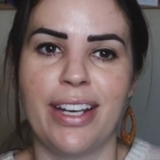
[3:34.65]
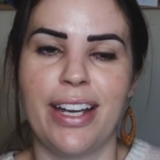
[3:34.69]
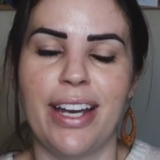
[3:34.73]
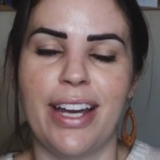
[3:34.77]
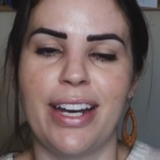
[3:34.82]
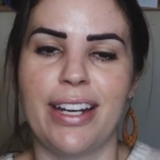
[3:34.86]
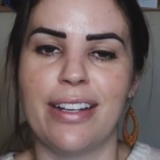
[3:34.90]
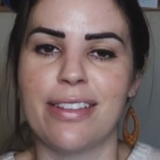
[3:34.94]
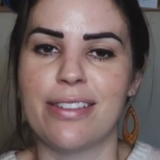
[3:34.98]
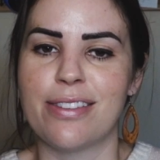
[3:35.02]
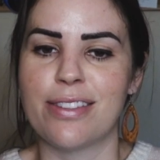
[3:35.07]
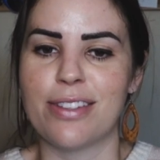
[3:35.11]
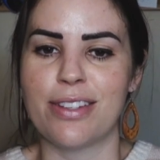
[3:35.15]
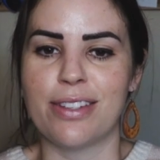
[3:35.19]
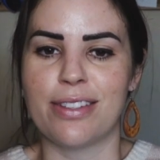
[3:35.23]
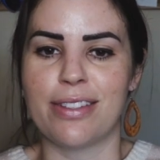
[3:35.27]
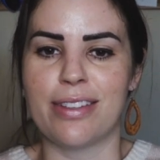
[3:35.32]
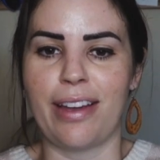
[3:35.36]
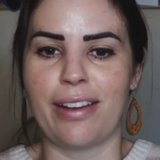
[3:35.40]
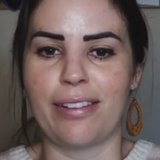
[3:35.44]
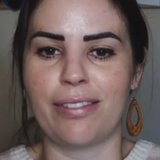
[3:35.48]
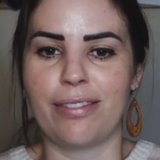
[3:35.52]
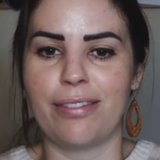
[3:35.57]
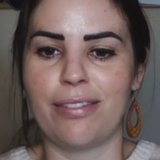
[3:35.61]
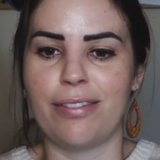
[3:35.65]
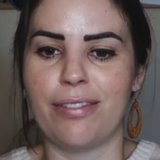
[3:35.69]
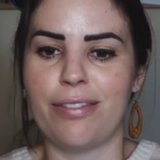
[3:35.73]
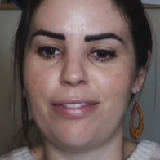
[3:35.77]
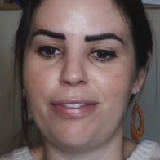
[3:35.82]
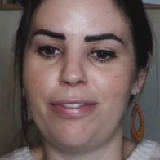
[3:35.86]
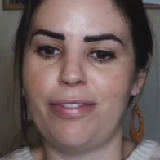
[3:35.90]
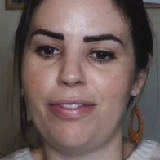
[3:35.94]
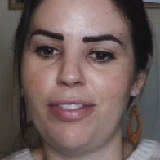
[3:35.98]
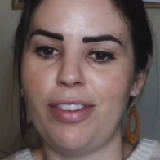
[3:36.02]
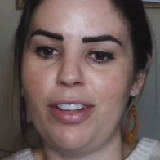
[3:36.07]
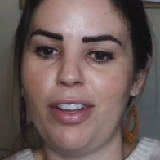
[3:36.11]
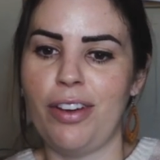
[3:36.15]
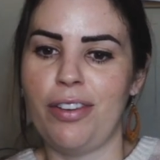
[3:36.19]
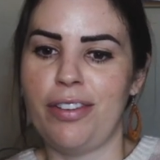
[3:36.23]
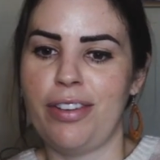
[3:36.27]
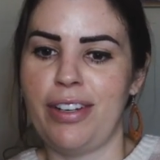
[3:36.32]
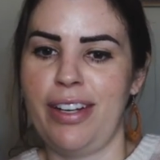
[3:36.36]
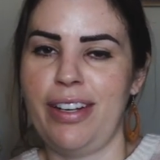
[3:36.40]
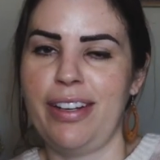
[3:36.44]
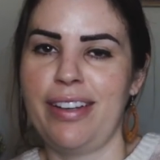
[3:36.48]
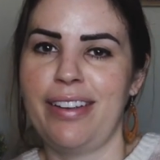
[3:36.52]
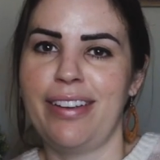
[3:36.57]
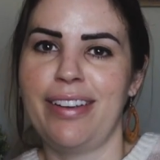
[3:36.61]
and it's just like
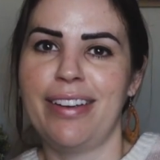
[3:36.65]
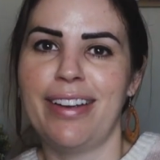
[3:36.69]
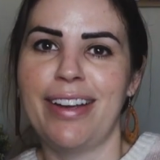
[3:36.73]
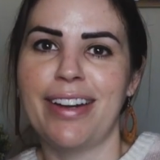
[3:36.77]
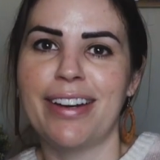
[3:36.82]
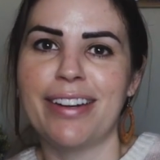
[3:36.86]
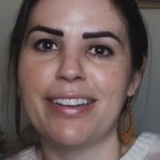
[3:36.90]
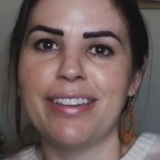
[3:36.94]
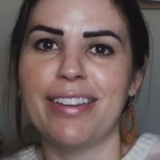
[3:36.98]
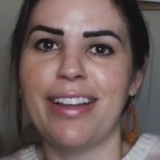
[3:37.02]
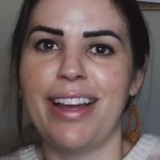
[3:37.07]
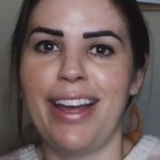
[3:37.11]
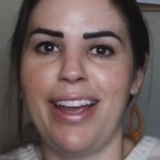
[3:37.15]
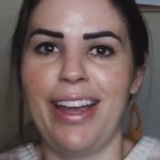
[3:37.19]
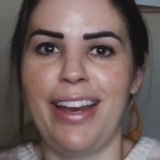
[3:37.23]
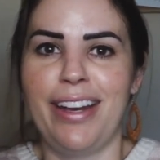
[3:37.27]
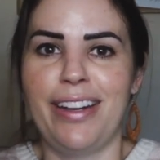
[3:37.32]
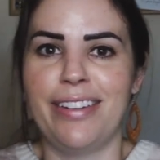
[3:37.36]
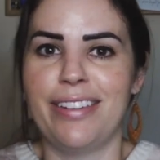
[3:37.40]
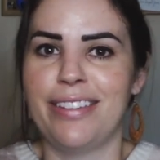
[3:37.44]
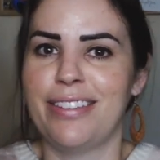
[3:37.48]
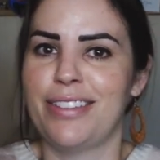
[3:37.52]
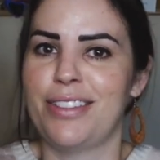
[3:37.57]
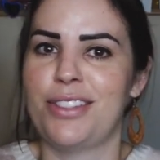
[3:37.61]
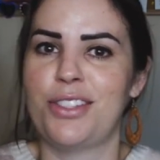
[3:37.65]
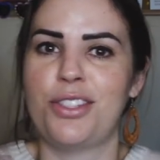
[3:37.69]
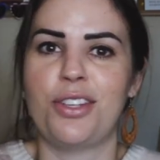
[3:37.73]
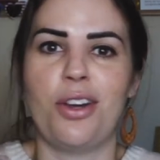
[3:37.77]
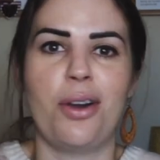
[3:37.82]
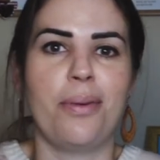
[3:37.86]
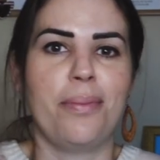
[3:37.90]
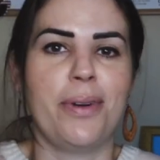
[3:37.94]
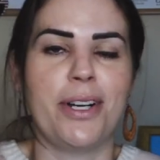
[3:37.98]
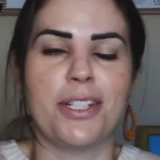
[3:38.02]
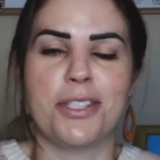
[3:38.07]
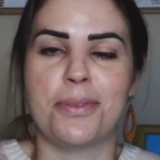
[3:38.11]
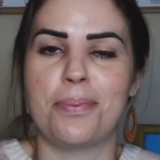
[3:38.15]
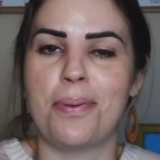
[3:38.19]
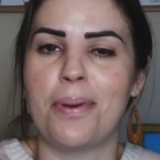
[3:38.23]
floating in a lane so much.